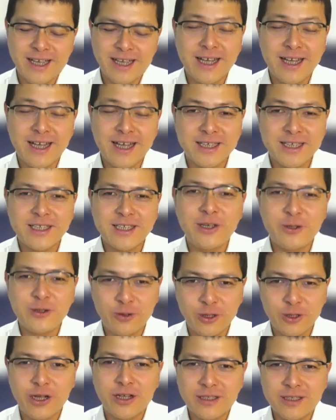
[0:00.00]
are still
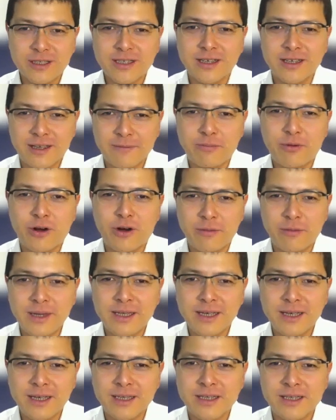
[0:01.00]
not
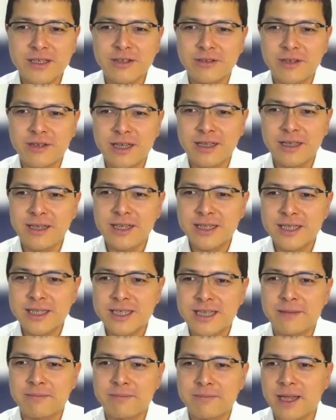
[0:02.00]
prominent, so they need
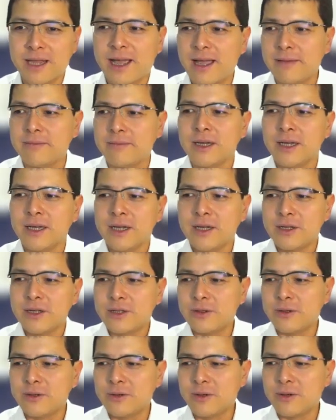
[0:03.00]
some time
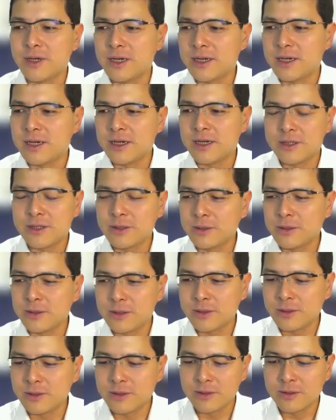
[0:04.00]
to
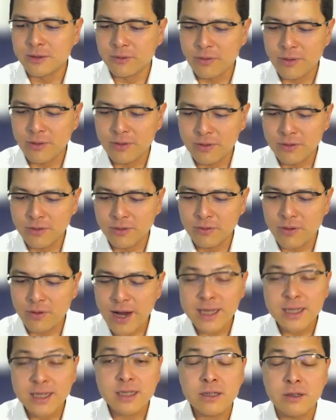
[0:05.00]

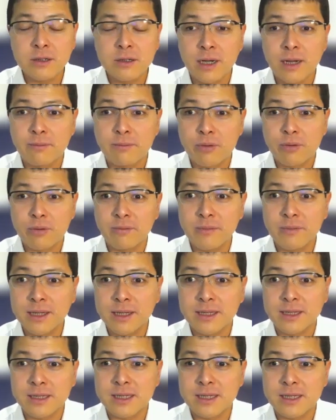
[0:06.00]
rise to
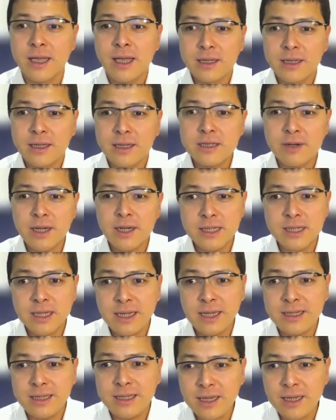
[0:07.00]
prominence. That's why I
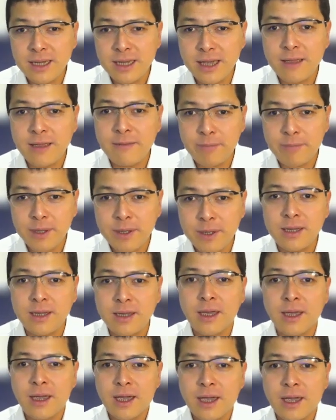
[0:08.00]
say DAP
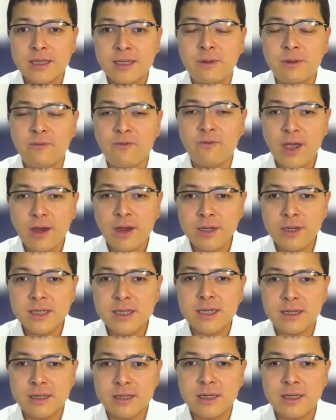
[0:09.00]
has been very
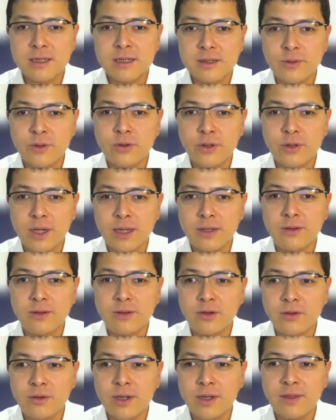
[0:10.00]
successful in
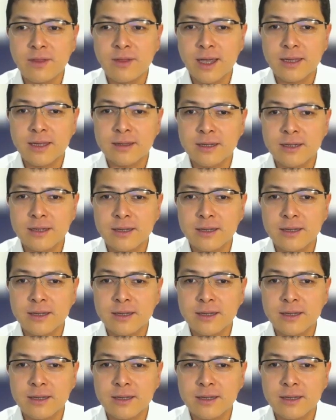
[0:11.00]
doing that,